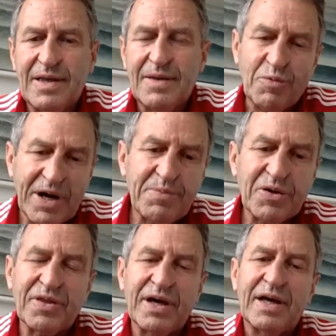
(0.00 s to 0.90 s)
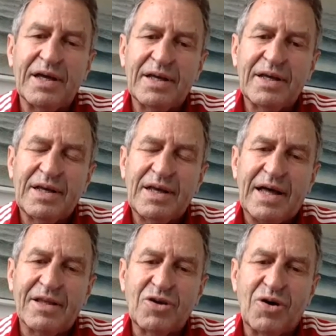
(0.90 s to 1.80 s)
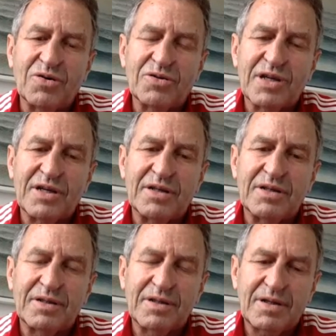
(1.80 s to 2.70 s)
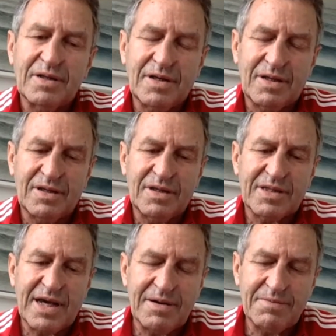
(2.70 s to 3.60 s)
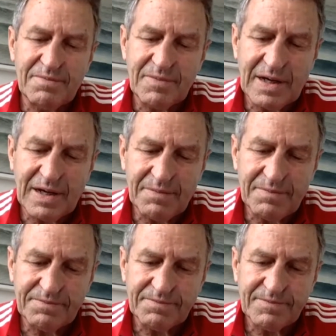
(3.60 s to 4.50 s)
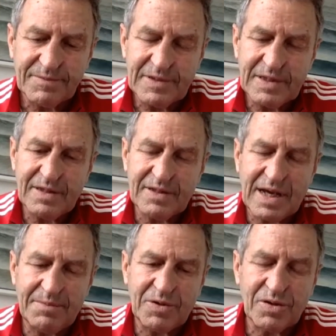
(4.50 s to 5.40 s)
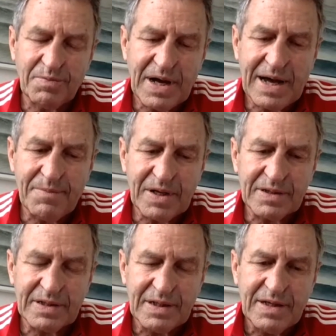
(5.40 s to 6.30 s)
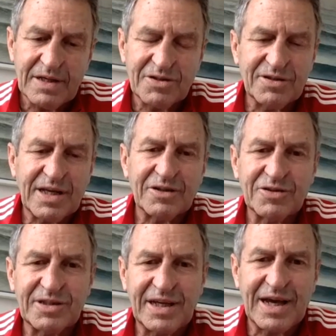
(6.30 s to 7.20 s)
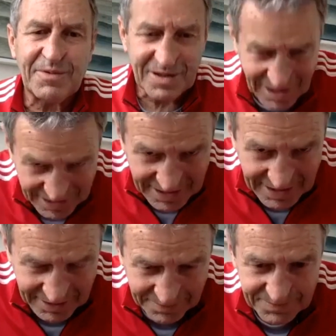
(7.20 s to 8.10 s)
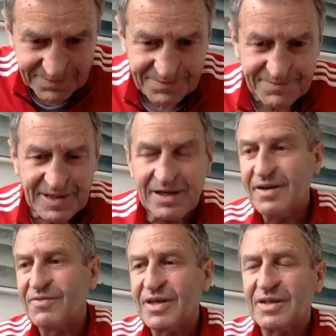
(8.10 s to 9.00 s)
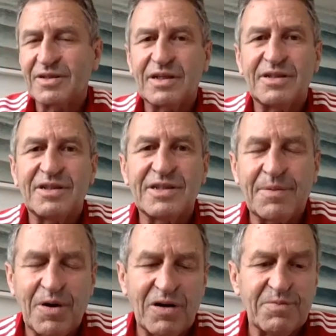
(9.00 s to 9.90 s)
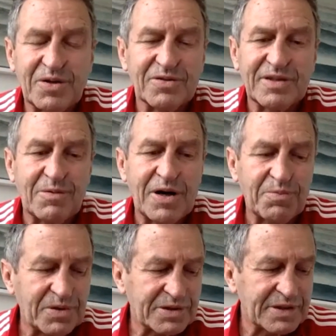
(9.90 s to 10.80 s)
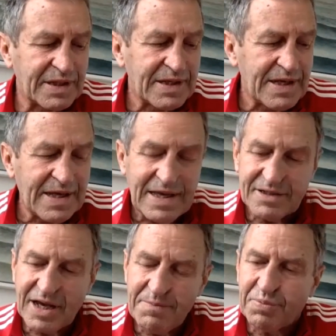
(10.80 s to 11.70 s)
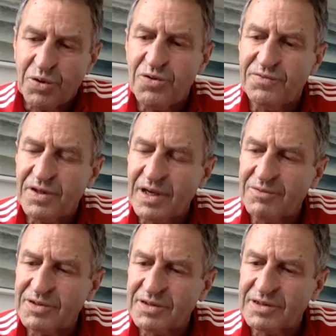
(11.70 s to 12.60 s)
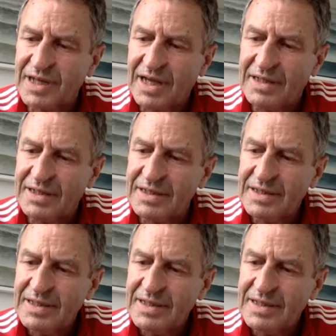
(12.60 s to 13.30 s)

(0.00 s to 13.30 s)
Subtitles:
But when he put the other dogs in to the same little compartment, as soon as the electricity came, they just lay down. They didn't even think to jump over because they were helpless. And so he proved that was a state.